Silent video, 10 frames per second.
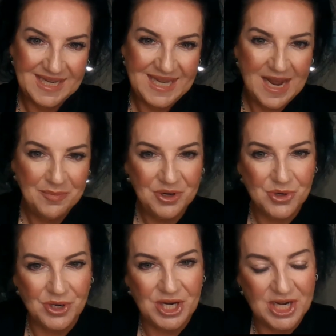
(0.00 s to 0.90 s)

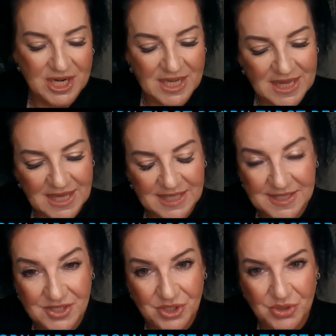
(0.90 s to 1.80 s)
Capricorn,
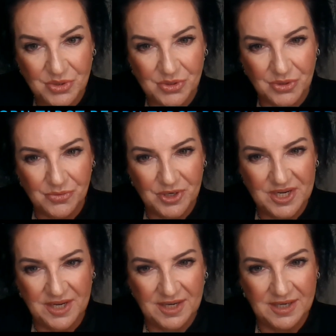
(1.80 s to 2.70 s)
let's do your
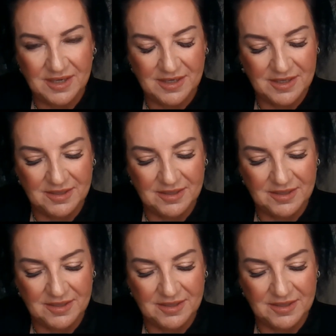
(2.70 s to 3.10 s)
reading.